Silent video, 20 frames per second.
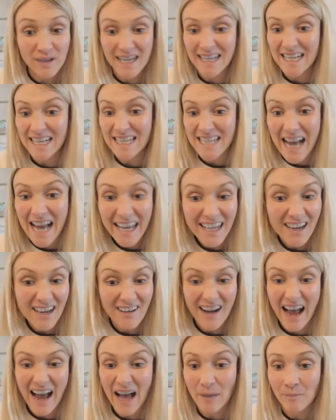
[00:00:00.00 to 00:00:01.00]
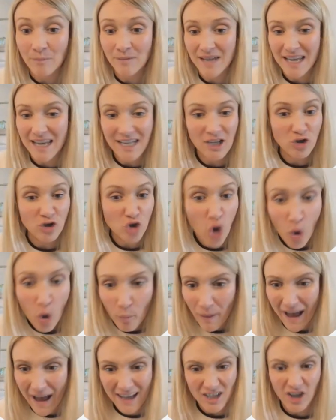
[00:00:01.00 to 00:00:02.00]
any diagrams, any dot
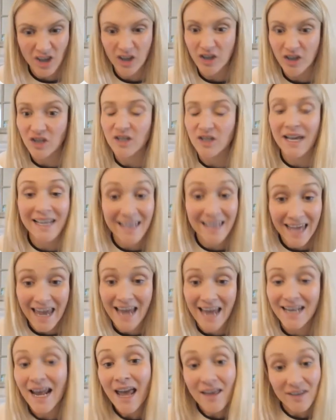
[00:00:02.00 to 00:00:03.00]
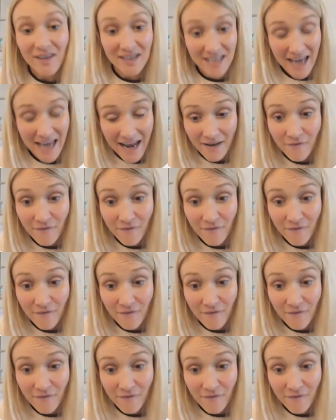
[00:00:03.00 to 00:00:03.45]
patterns, again, the 10